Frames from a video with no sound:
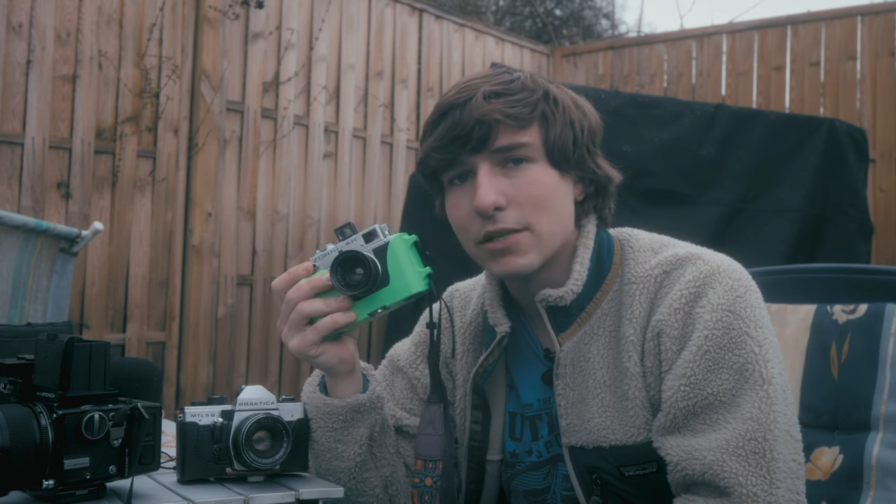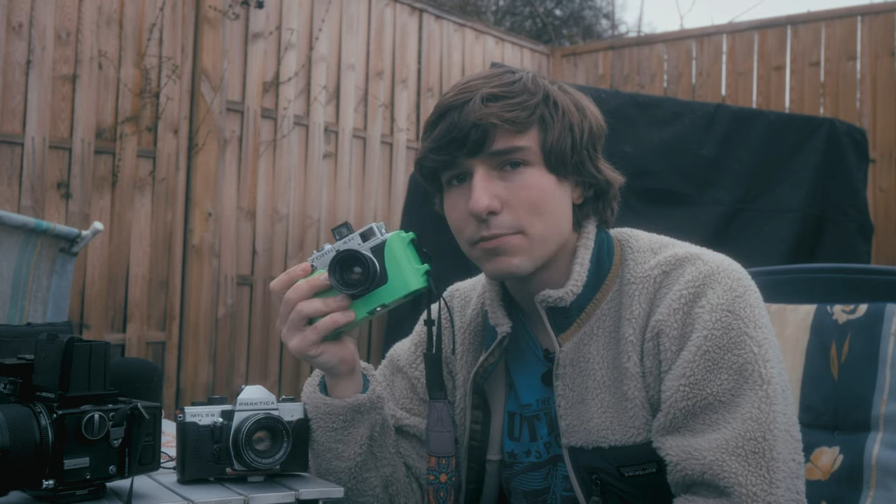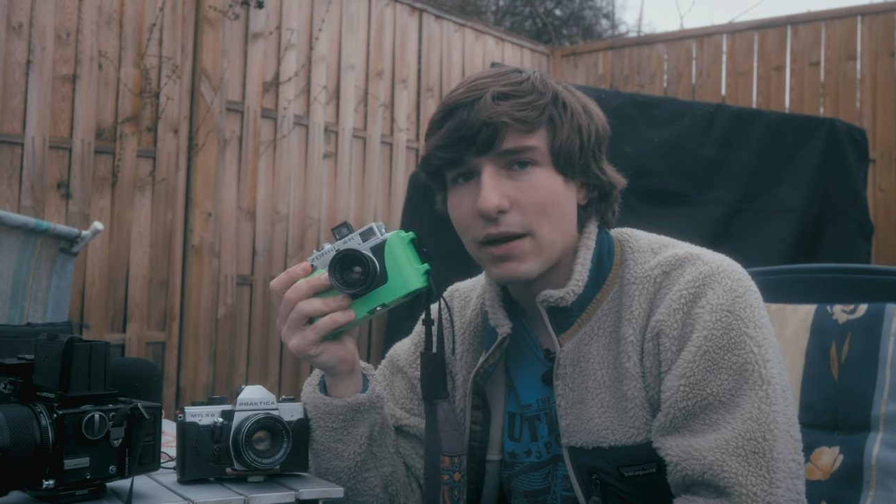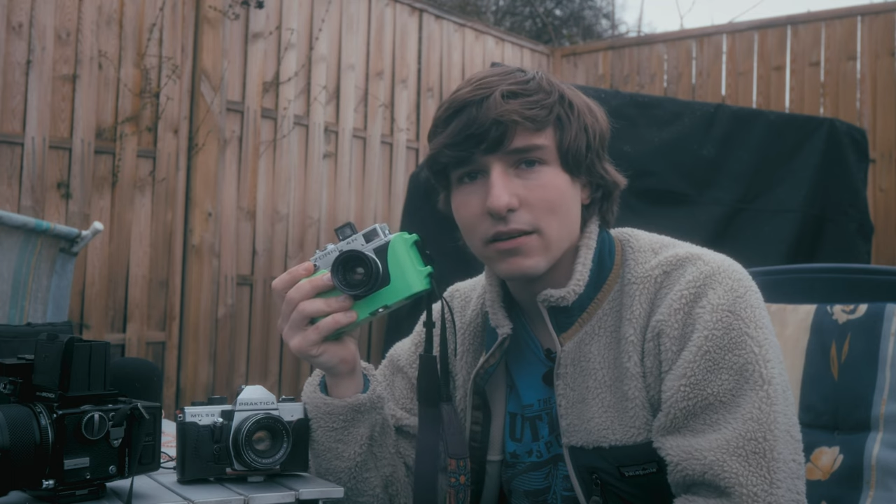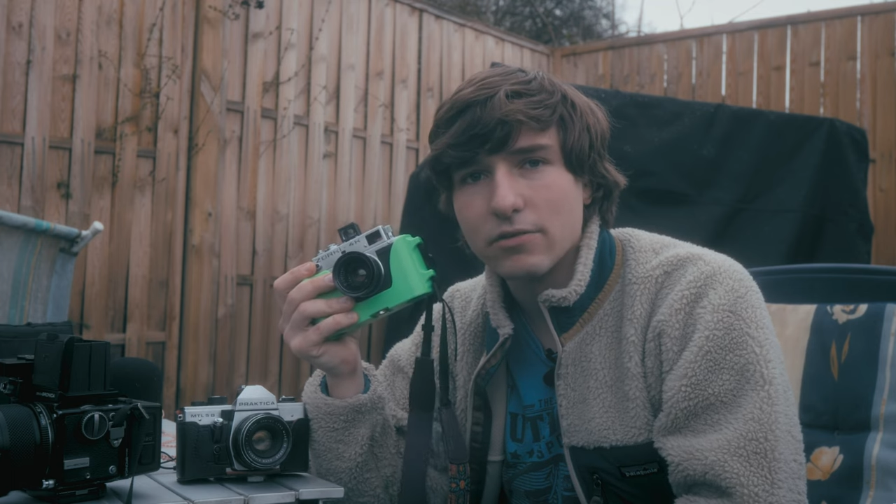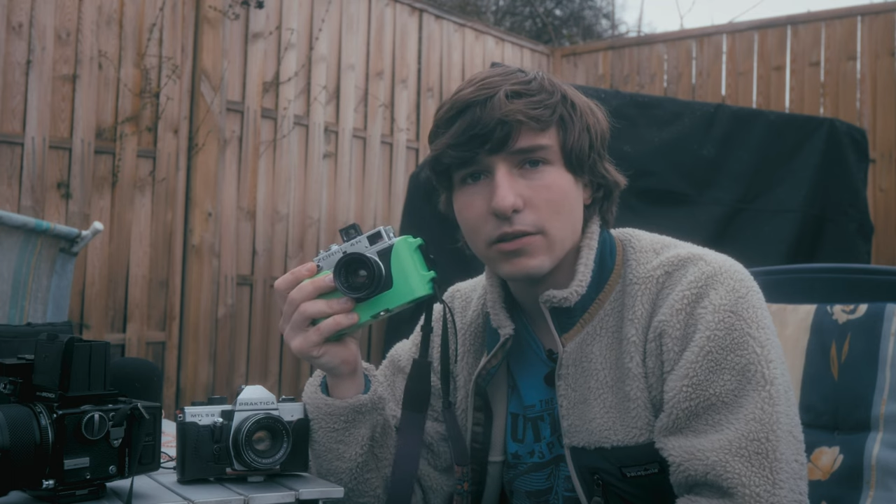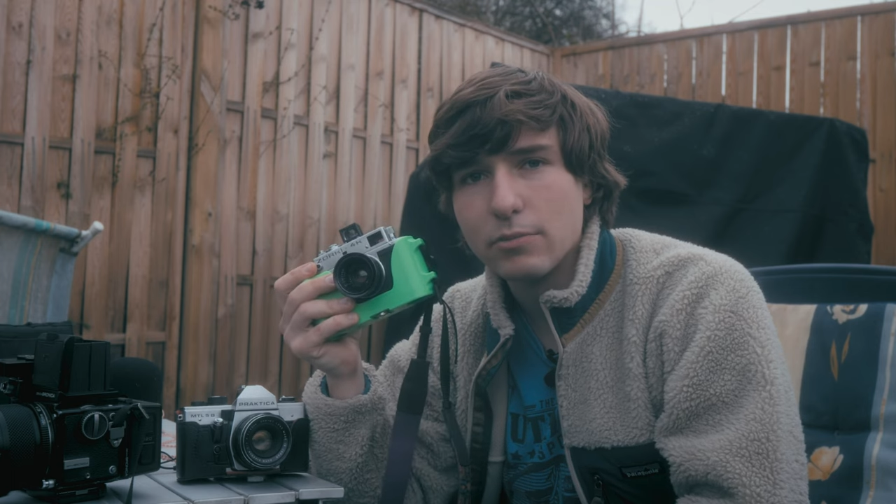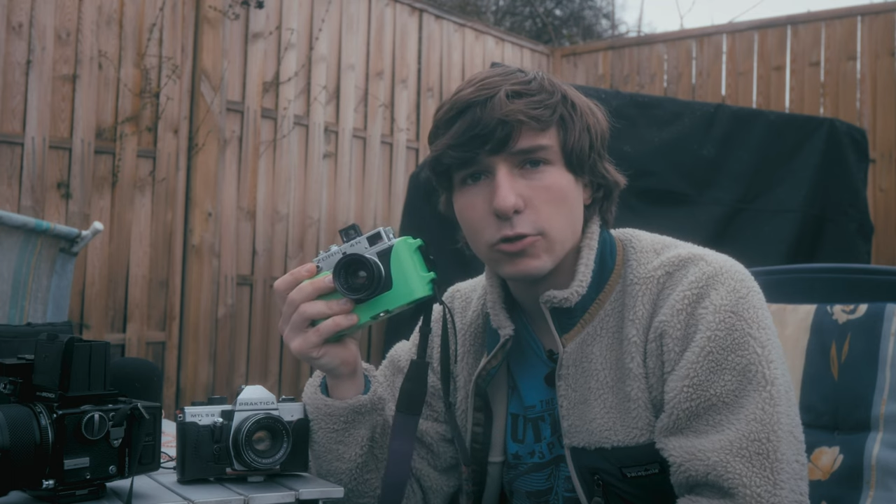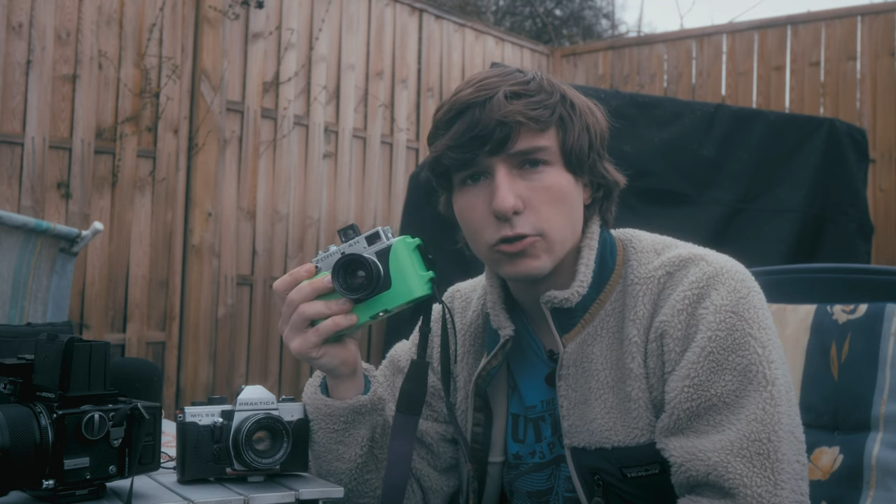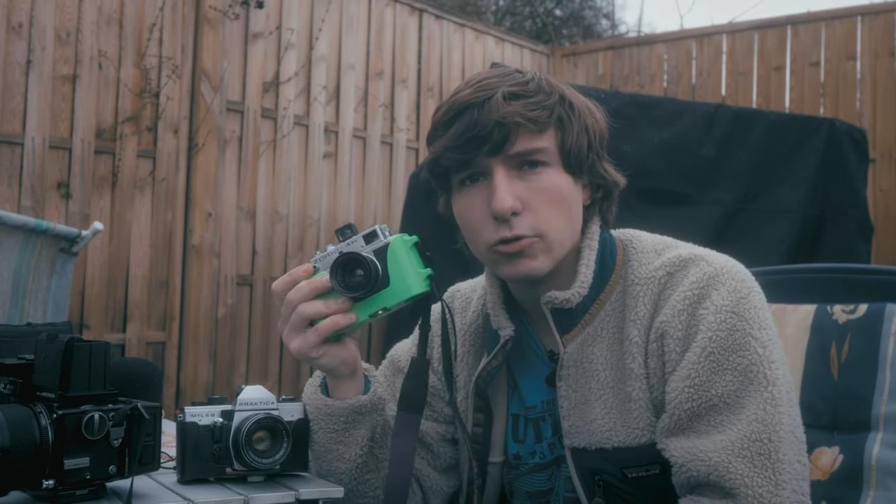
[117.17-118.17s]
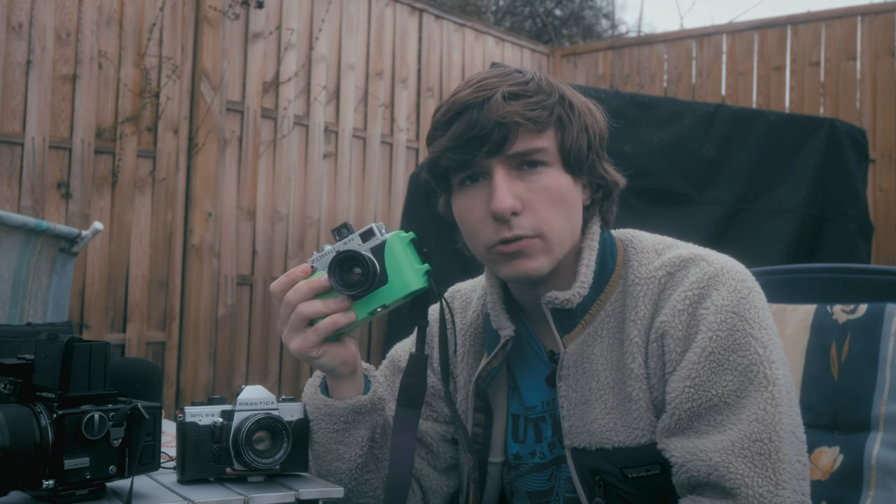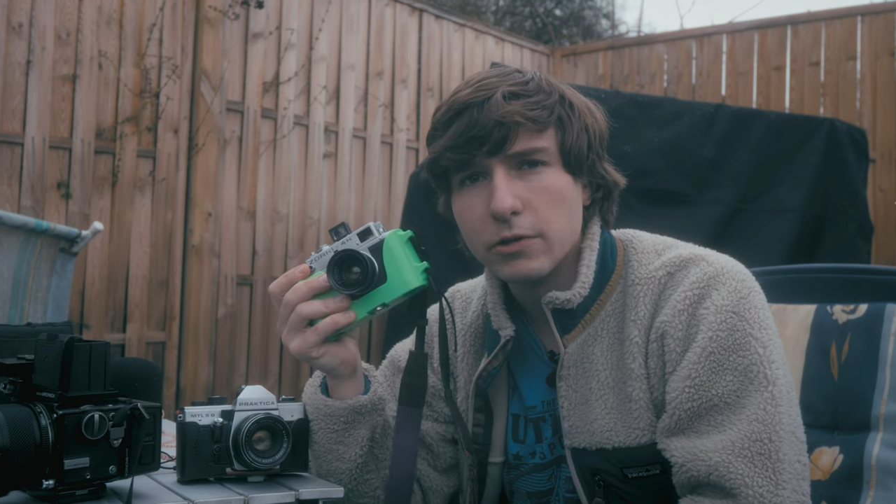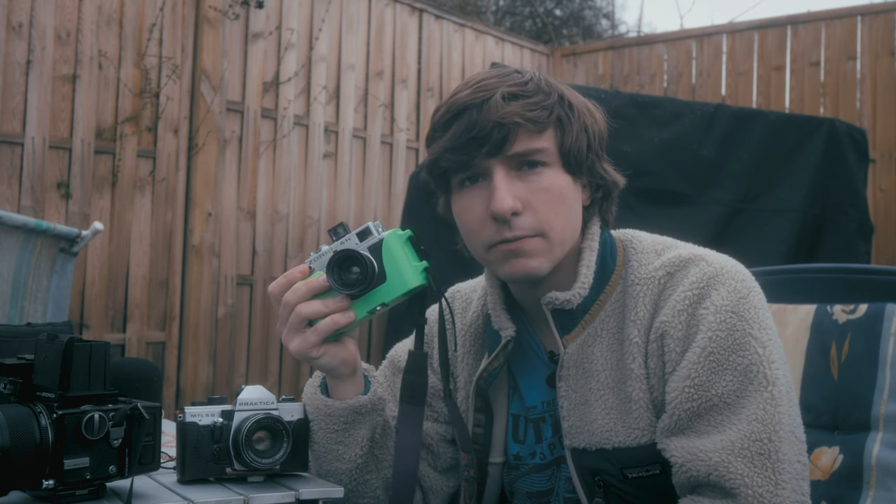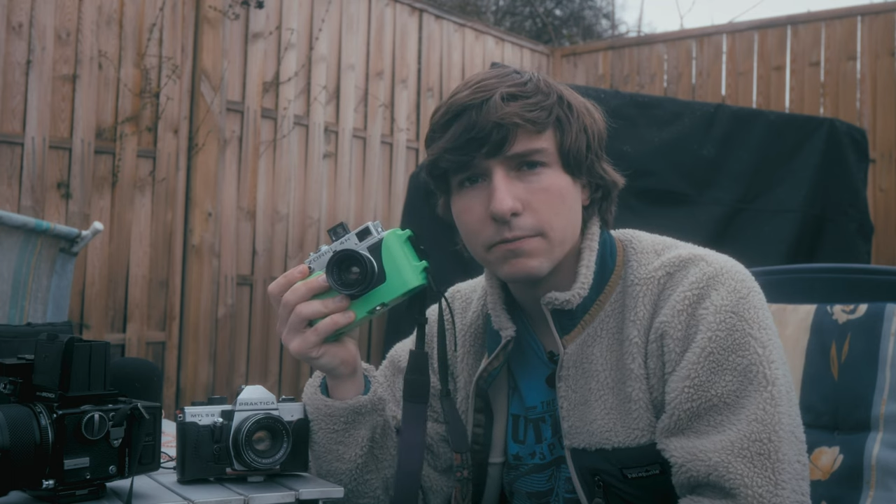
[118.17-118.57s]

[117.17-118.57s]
expired film to shoot.